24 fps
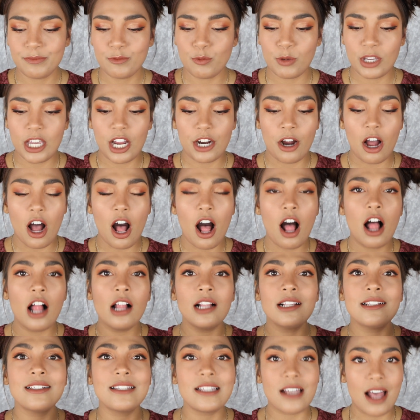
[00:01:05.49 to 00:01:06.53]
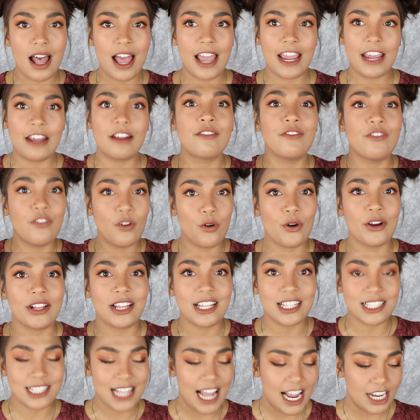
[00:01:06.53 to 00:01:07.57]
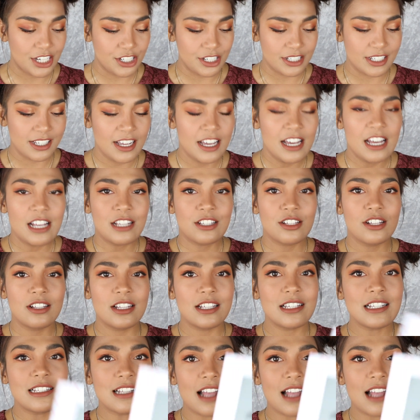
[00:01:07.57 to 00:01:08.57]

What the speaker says: We are all dying for these lashes. So this is